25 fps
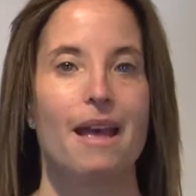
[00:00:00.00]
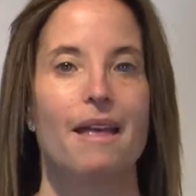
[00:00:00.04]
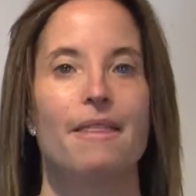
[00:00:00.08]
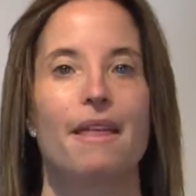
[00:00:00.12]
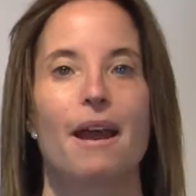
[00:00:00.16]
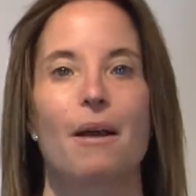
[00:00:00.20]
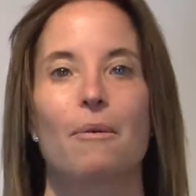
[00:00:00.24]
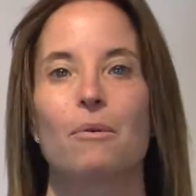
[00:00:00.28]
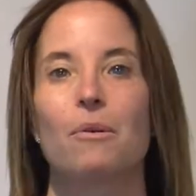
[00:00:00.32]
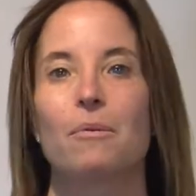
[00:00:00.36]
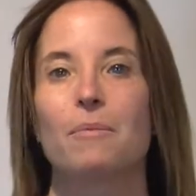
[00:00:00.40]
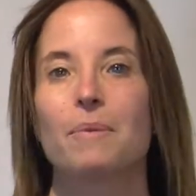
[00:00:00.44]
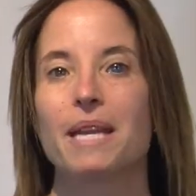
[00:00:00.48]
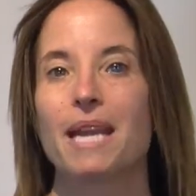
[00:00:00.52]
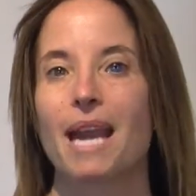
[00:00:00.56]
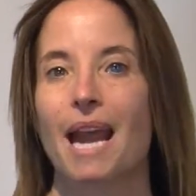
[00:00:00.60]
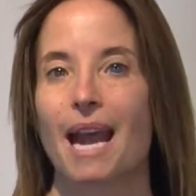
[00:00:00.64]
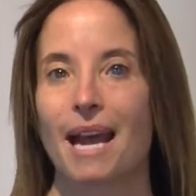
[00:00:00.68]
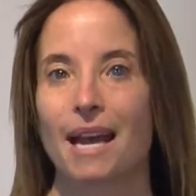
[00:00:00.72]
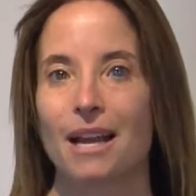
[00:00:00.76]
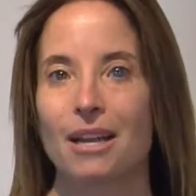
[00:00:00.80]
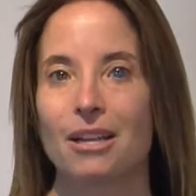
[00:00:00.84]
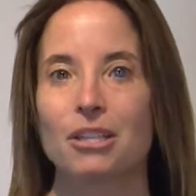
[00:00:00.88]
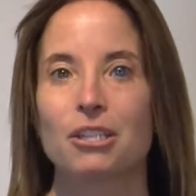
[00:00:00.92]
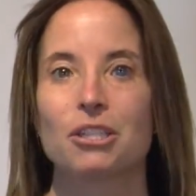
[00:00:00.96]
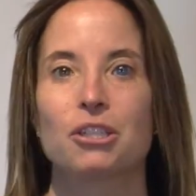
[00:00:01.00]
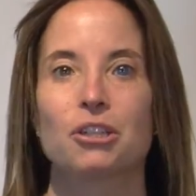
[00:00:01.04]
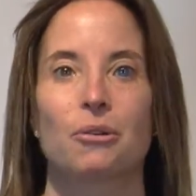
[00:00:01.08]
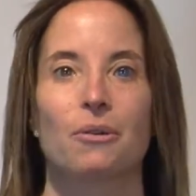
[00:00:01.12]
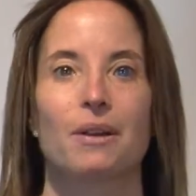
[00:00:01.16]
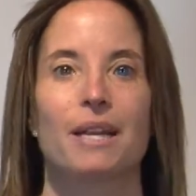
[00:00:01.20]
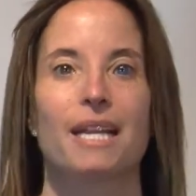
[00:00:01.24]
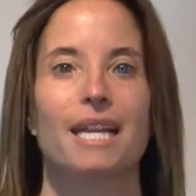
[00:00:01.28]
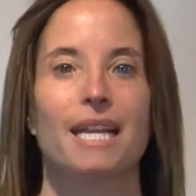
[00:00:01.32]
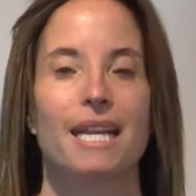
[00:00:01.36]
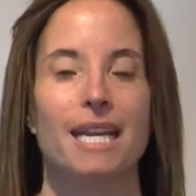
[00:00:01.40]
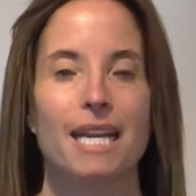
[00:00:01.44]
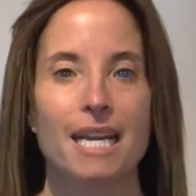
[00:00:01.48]
that will be held
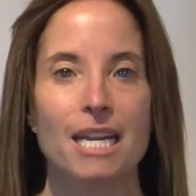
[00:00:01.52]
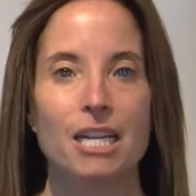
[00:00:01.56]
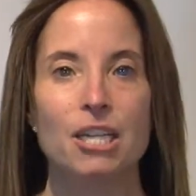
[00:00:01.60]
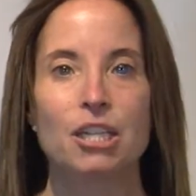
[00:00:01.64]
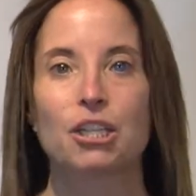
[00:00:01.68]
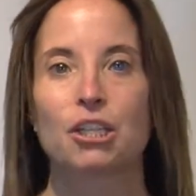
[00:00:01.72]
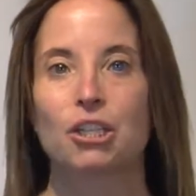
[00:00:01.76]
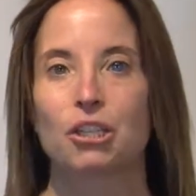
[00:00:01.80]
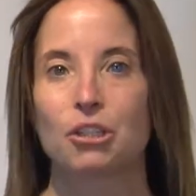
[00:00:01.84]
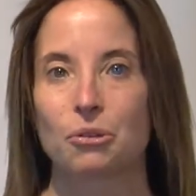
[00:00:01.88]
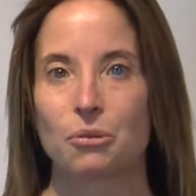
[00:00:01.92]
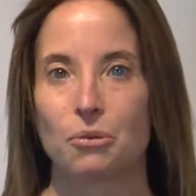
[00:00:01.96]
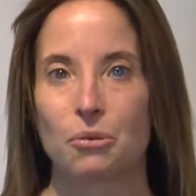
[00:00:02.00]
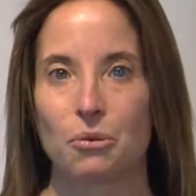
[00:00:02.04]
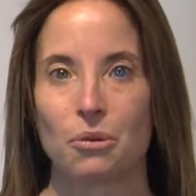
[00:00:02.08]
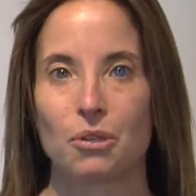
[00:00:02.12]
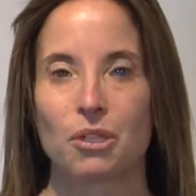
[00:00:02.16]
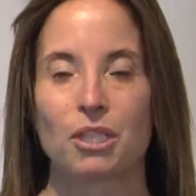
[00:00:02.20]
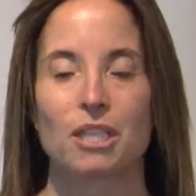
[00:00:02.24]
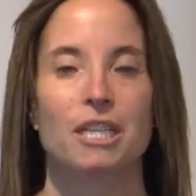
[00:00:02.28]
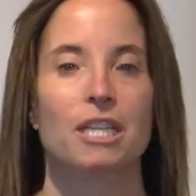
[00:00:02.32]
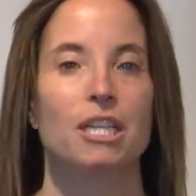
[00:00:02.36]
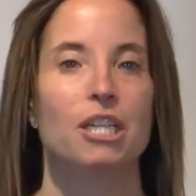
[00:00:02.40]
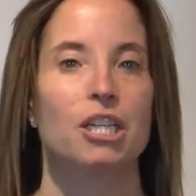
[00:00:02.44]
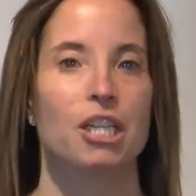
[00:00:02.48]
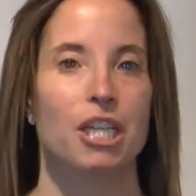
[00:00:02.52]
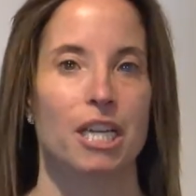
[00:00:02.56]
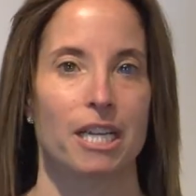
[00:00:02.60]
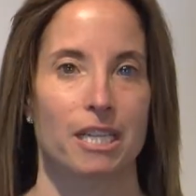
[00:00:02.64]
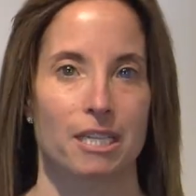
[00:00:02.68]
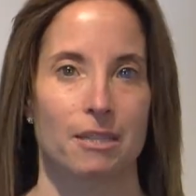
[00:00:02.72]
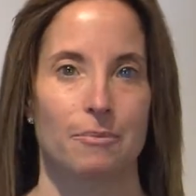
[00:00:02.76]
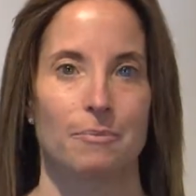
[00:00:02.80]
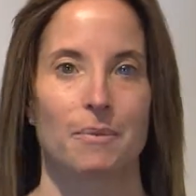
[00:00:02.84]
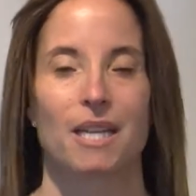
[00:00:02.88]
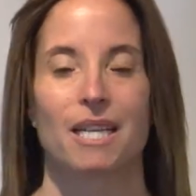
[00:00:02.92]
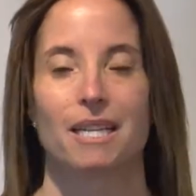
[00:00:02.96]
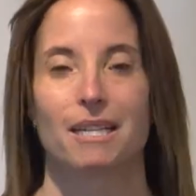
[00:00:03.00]
during each school's
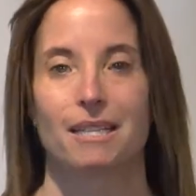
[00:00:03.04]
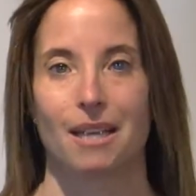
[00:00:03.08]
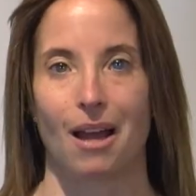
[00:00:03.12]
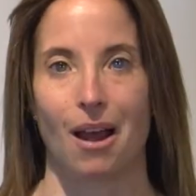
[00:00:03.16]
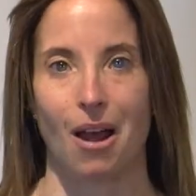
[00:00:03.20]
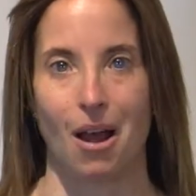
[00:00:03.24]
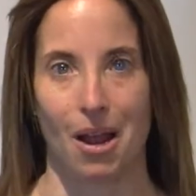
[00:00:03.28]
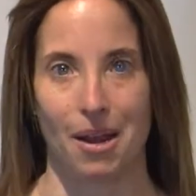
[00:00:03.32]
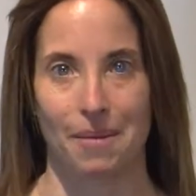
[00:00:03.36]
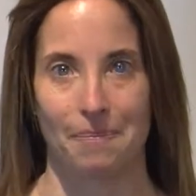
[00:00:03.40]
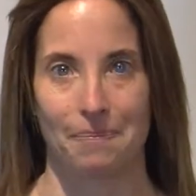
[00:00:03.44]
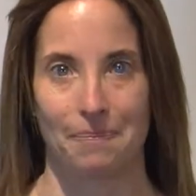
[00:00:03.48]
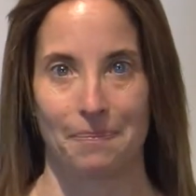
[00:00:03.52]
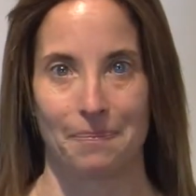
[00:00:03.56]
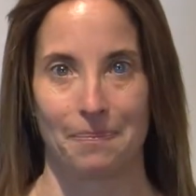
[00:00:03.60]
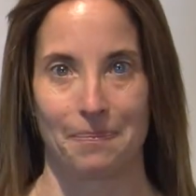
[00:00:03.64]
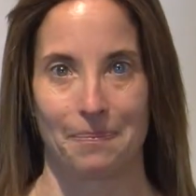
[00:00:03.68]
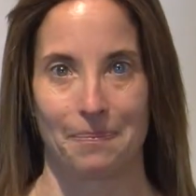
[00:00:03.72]
GISP time.